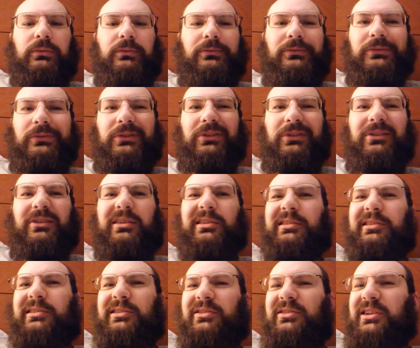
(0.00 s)

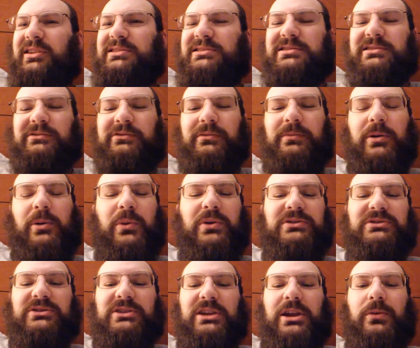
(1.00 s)
six of them I
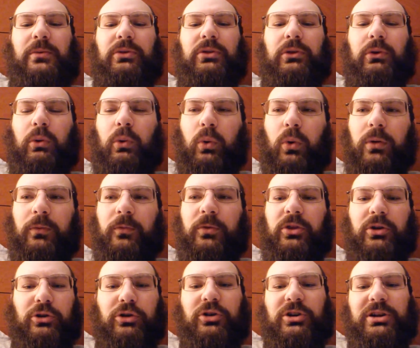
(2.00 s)
want to say with the or, with
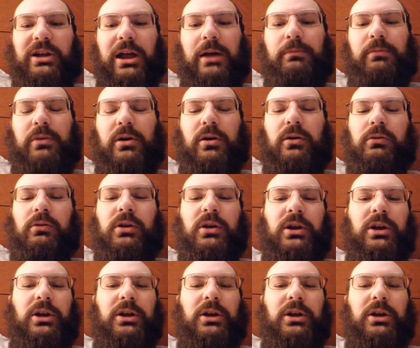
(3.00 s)
the Uruk-hai bow,